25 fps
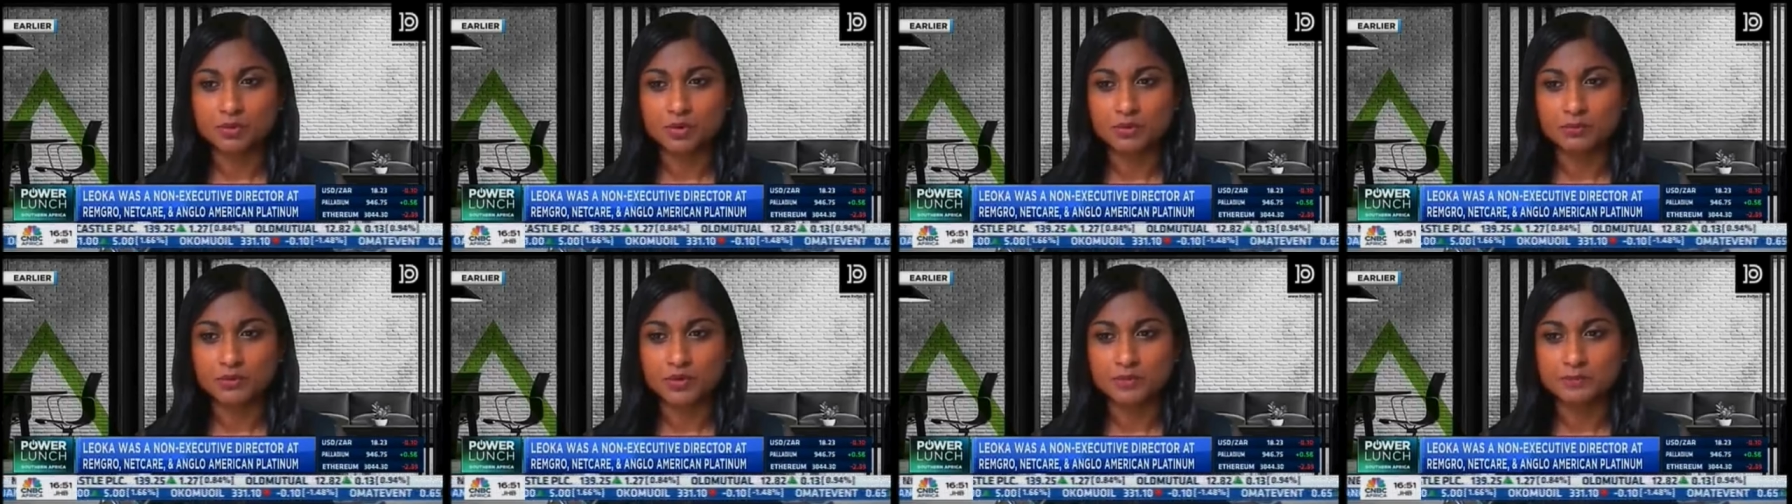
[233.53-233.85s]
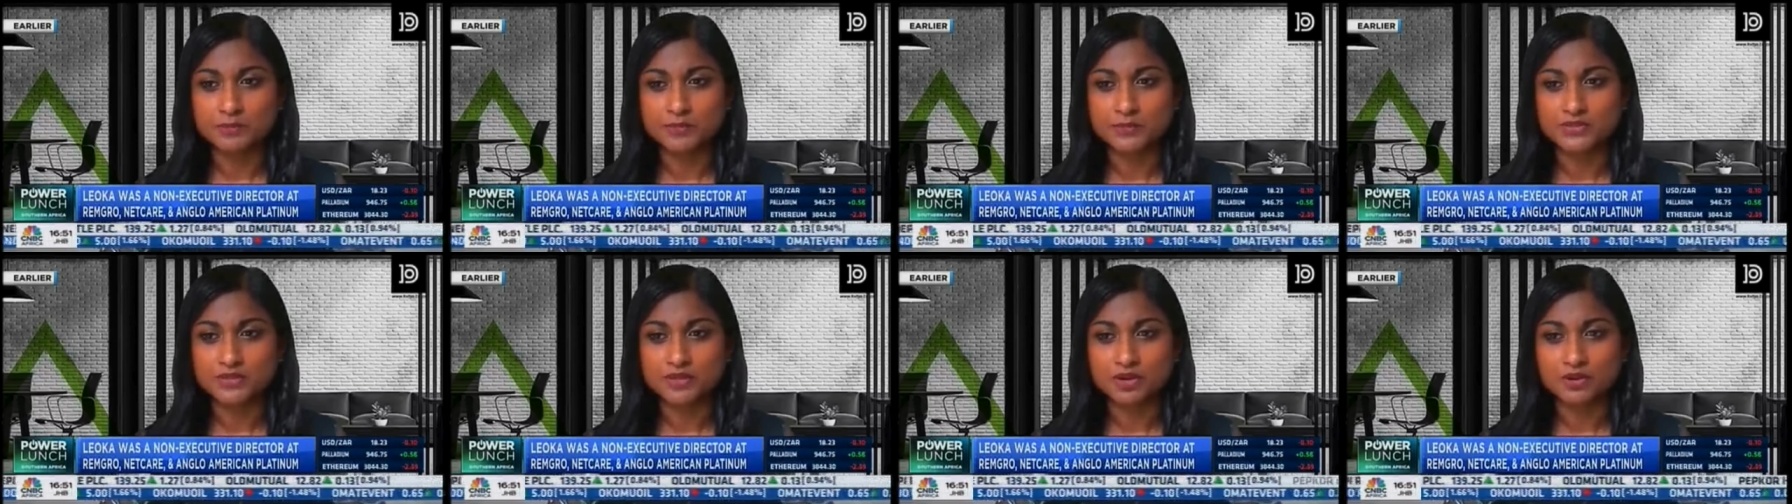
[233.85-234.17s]
board
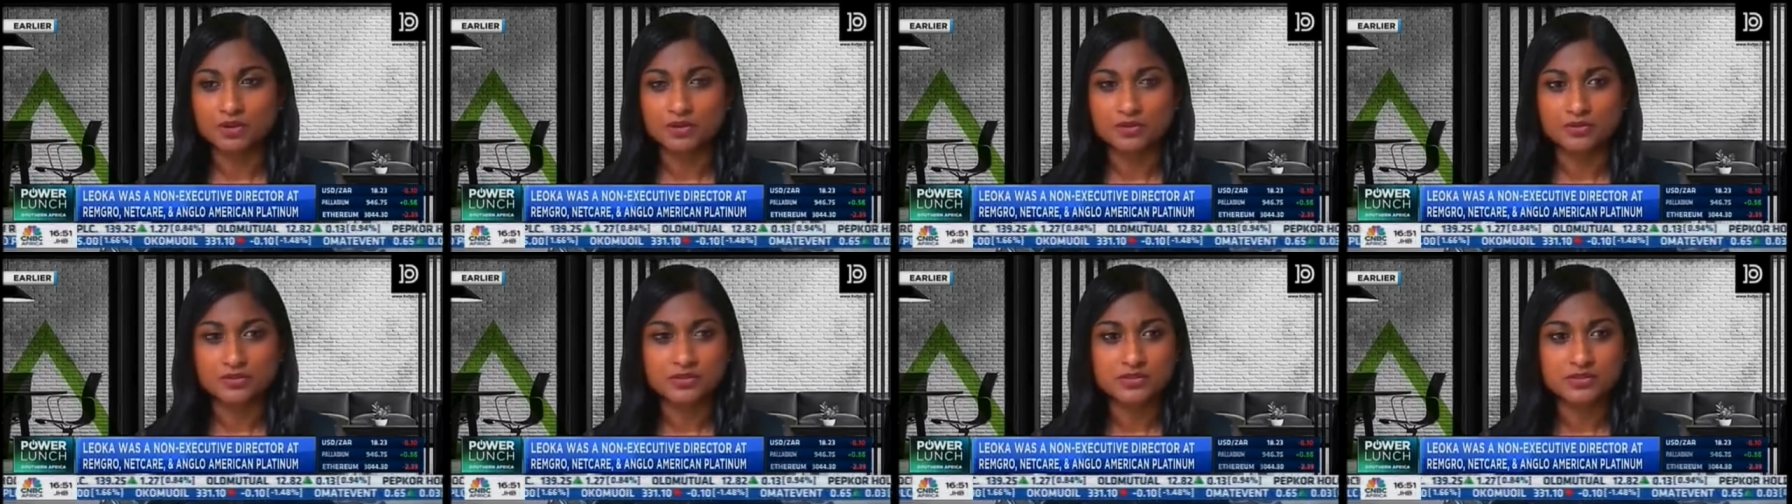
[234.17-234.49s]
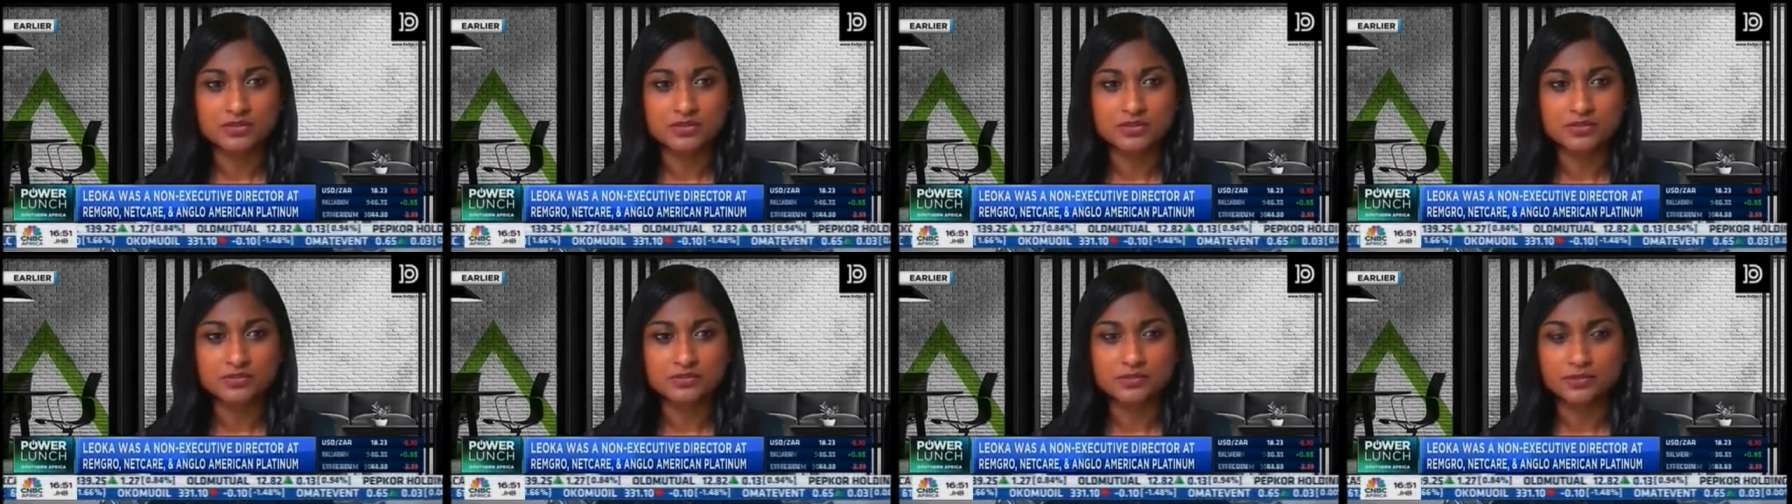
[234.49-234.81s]
members are
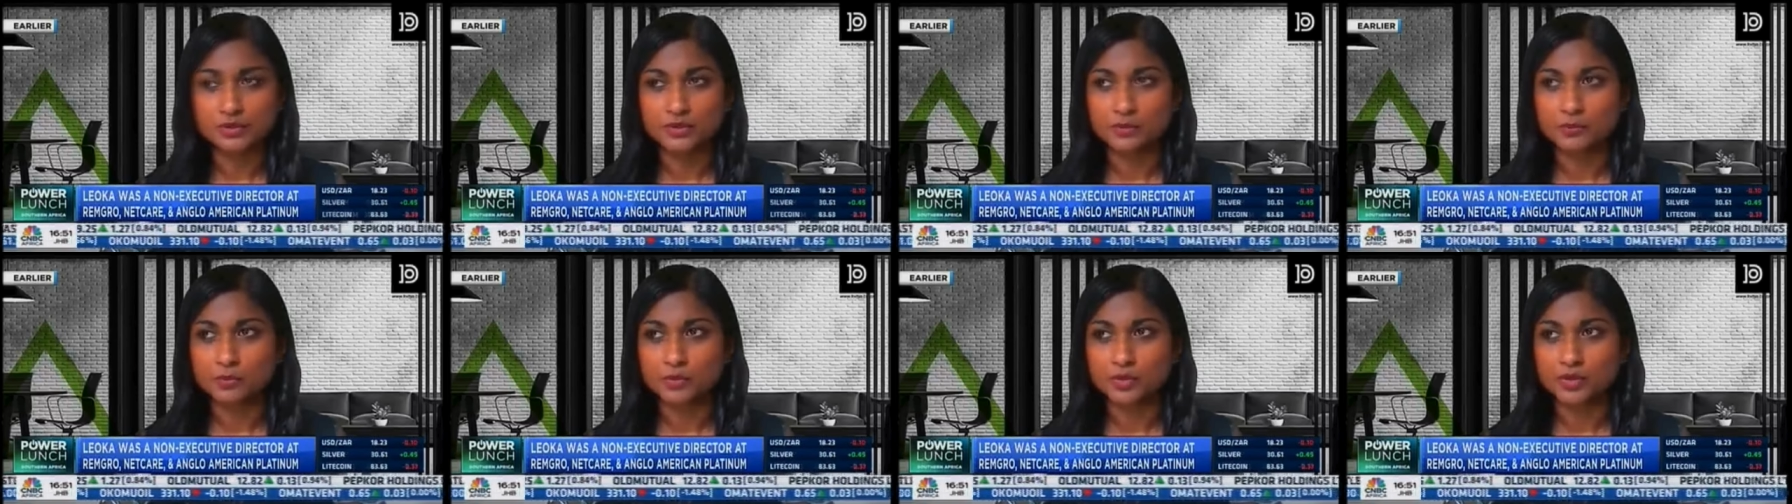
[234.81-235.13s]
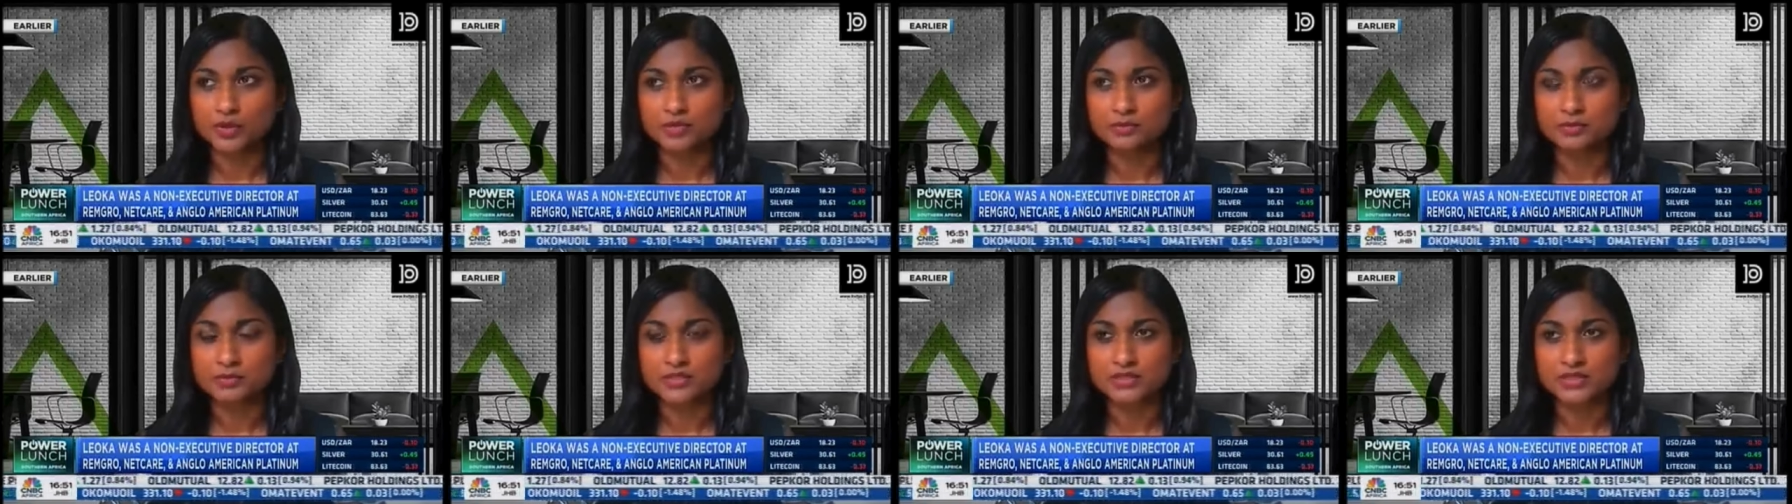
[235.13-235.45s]
considered for
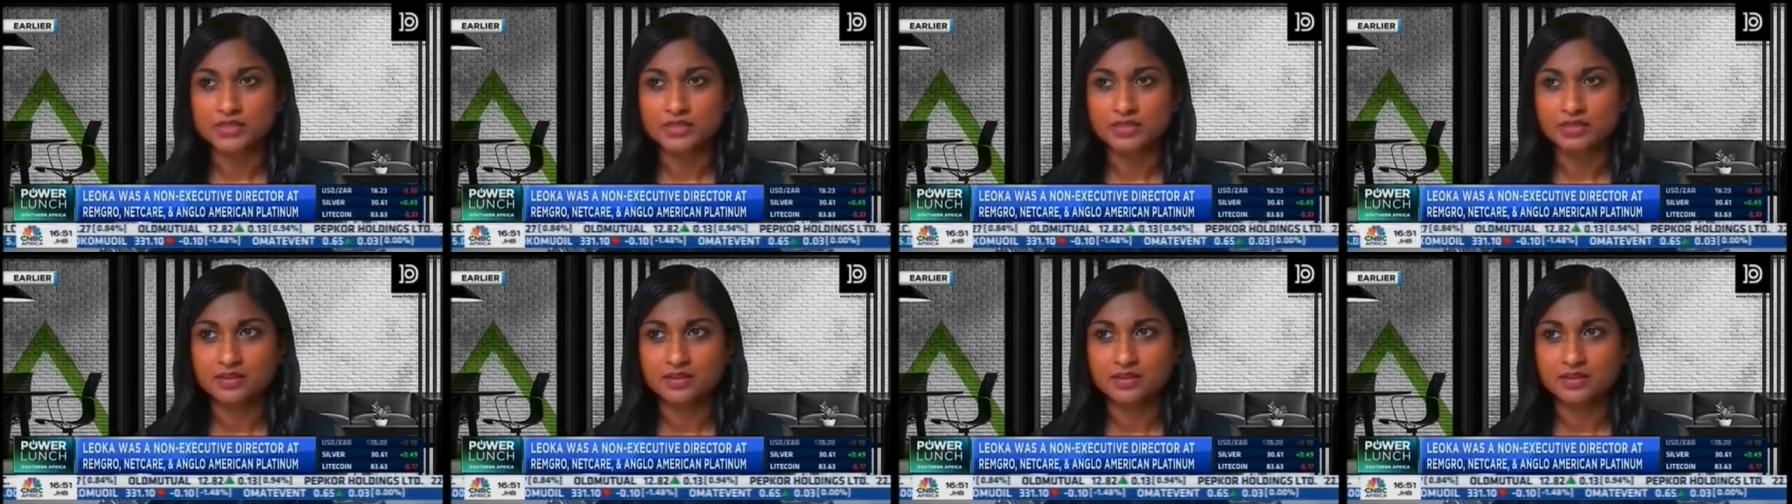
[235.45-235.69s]
appointment.